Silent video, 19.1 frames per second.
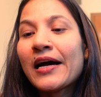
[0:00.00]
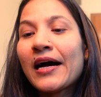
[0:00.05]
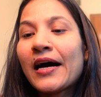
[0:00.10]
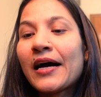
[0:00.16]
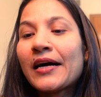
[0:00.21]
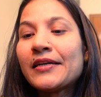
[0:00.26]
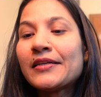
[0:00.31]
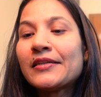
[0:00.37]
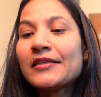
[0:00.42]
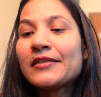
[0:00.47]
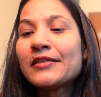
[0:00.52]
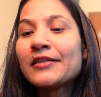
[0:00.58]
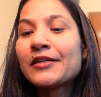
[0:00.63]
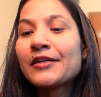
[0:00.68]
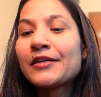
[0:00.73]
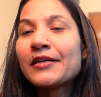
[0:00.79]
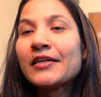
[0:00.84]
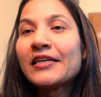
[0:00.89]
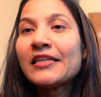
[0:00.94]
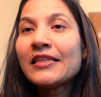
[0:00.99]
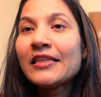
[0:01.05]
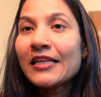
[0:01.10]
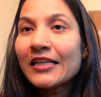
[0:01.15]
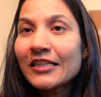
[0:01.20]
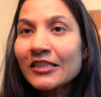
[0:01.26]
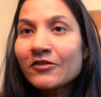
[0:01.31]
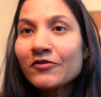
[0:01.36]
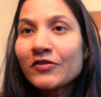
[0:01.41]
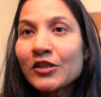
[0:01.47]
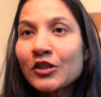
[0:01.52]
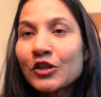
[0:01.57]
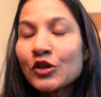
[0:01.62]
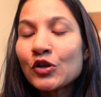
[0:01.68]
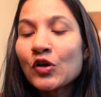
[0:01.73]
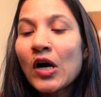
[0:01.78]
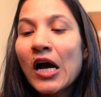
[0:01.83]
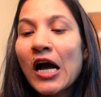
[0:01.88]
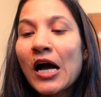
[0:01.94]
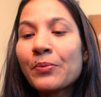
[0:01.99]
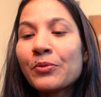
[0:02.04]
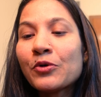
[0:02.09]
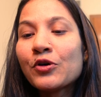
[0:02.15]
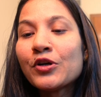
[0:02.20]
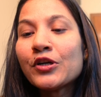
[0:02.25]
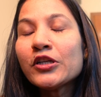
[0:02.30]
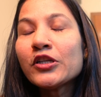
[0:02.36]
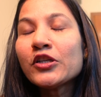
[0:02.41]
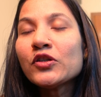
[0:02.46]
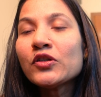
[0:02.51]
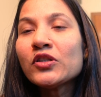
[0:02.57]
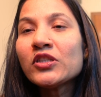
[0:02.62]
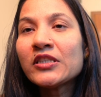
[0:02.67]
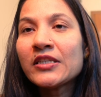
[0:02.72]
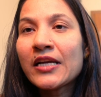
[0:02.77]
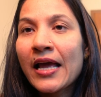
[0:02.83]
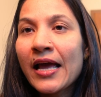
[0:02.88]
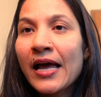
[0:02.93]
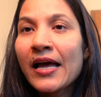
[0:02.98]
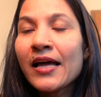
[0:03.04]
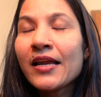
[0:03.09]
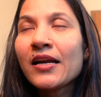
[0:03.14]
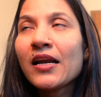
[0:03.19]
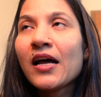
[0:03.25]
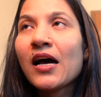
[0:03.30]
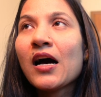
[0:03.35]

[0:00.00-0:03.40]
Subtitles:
And in this video I'm going to share